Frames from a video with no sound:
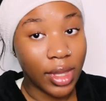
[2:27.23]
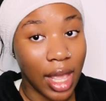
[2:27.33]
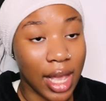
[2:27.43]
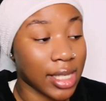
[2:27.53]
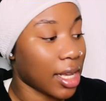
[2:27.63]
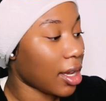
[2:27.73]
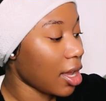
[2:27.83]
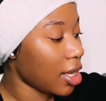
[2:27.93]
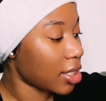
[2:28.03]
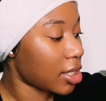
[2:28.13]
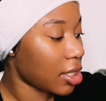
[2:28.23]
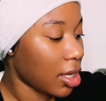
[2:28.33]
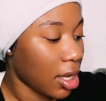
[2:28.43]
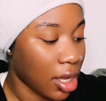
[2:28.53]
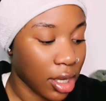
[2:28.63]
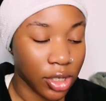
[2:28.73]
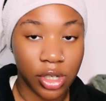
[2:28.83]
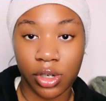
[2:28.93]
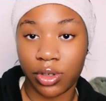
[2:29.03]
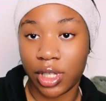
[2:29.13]
as it occurs,
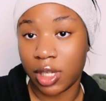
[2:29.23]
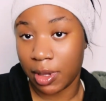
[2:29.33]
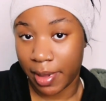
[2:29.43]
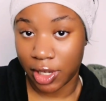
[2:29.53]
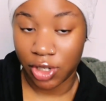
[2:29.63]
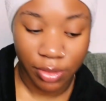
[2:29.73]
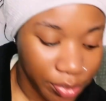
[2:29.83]
so you need to be patient.